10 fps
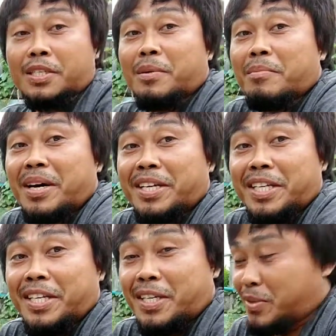
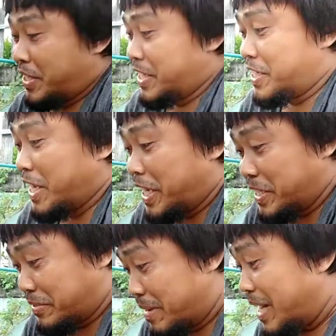Somebody
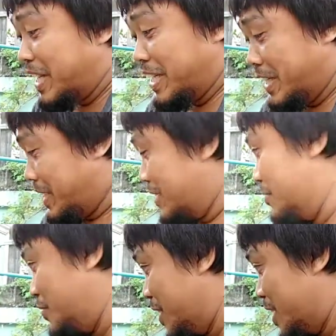criticized my
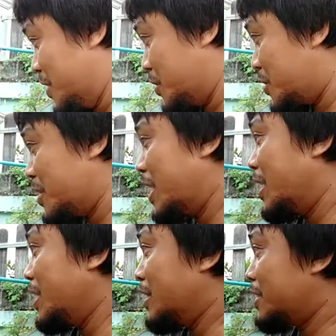videos
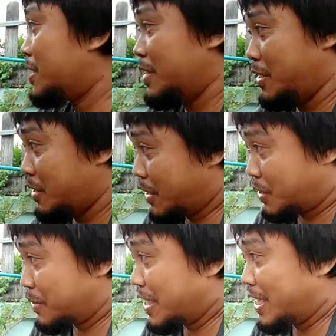that
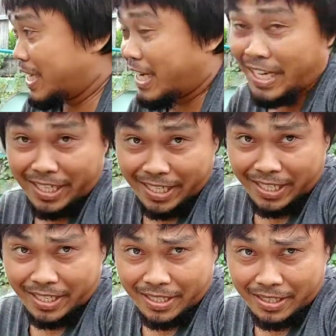it's really
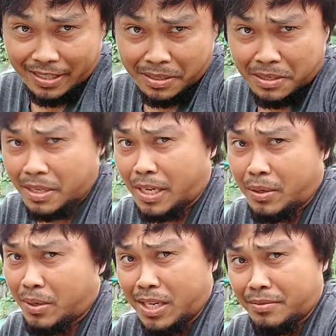ugly. I
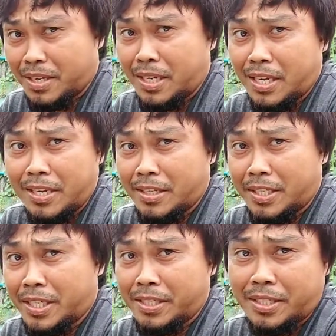don't have any
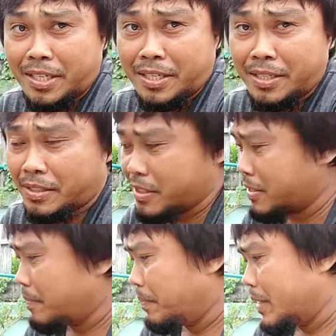editing
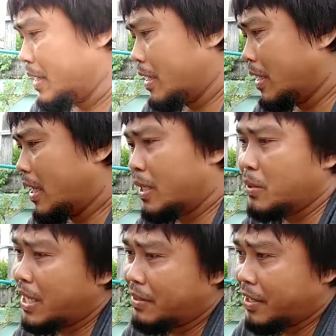skills, and I
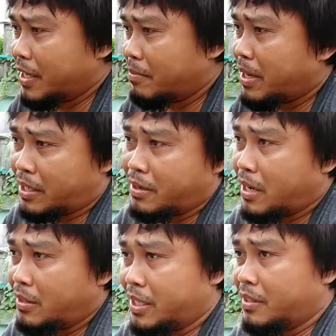don't have any
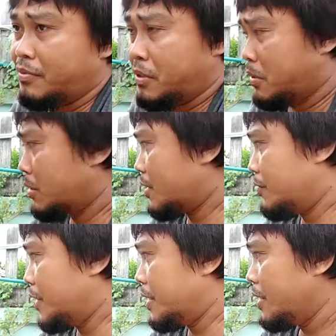background in
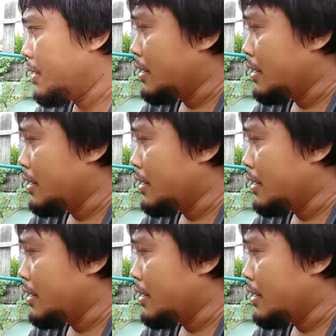photography.